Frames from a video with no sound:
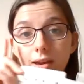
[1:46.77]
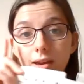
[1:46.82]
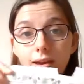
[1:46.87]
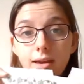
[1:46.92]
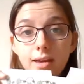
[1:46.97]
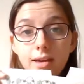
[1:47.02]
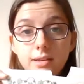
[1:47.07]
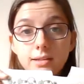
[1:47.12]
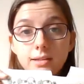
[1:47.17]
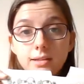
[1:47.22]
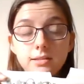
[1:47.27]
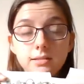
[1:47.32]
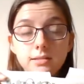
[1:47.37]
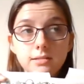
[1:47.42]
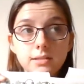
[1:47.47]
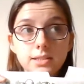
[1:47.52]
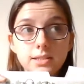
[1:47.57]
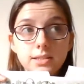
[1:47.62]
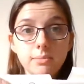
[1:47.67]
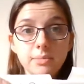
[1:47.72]
It's
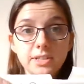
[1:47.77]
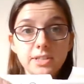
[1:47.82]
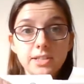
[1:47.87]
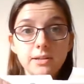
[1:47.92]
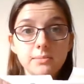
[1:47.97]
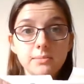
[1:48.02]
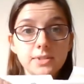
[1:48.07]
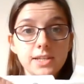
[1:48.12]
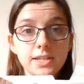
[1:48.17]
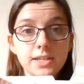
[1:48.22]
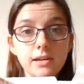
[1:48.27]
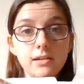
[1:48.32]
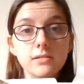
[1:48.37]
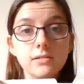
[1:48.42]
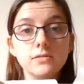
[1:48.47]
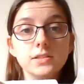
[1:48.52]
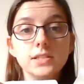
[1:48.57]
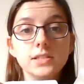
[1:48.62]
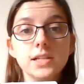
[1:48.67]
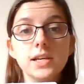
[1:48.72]
designed by DMC,
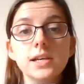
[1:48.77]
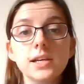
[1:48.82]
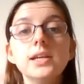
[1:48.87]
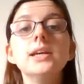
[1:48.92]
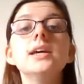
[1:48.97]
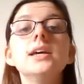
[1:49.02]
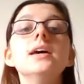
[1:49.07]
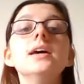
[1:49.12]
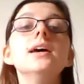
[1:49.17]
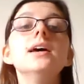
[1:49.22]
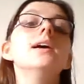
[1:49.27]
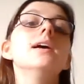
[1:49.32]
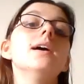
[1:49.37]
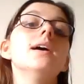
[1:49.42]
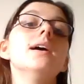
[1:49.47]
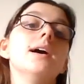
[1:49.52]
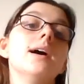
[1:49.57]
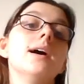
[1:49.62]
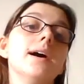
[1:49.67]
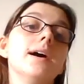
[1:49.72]
obviously,
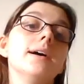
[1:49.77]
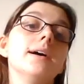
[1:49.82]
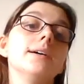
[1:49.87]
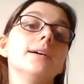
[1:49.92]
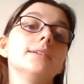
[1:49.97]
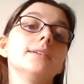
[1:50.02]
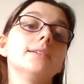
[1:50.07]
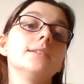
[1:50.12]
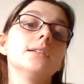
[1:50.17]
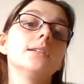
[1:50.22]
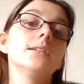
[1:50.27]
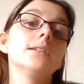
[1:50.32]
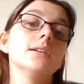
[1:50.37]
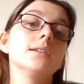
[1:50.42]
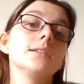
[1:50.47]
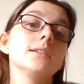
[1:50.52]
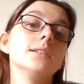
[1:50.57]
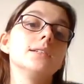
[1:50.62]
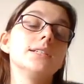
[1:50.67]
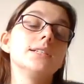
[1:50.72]
and
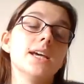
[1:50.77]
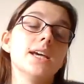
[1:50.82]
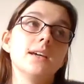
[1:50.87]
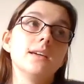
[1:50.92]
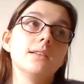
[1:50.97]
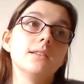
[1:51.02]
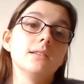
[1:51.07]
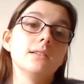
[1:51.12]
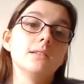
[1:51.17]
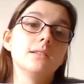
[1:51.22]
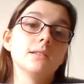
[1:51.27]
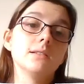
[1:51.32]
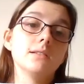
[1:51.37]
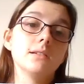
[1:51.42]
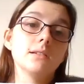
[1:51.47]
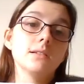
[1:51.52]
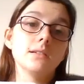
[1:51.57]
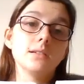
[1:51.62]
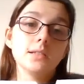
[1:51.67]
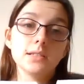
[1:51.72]
it contains
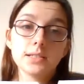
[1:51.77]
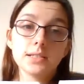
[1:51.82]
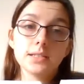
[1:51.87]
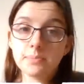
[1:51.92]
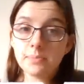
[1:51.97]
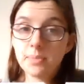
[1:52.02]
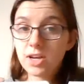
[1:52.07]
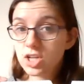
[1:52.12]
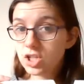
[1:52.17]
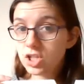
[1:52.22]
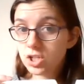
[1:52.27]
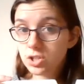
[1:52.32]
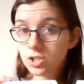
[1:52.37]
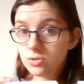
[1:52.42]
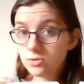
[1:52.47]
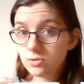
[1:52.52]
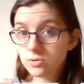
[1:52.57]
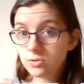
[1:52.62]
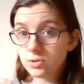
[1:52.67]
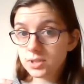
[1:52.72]

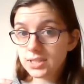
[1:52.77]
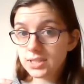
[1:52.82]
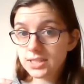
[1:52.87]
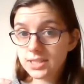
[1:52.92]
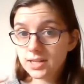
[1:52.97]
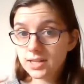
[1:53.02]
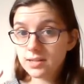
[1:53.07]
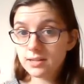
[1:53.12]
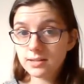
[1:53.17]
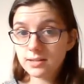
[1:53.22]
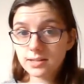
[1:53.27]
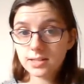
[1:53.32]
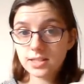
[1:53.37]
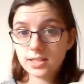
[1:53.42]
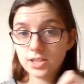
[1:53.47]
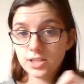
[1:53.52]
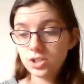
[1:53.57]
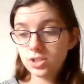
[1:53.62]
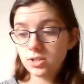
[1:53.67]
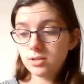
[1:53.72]
specialty
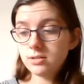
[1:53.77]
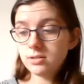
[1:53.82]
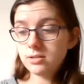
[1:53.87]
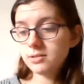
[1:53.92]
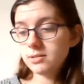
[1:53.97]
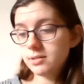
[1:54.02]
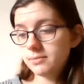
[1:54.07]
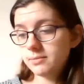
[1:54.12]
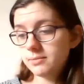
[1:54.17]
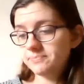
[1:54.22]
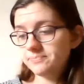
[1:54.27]
stitches.